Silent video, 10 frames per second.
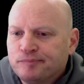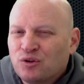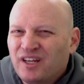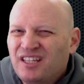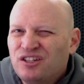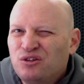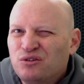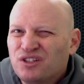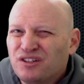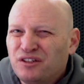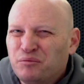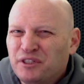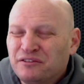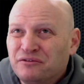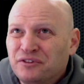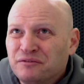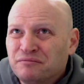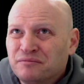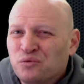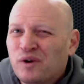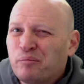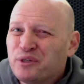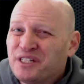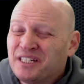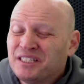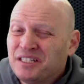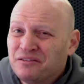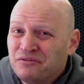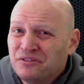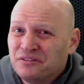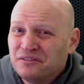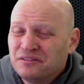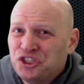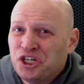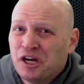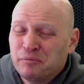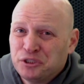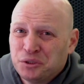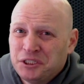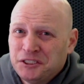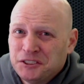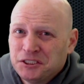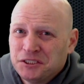So I need to do just a little bit of representative geometry.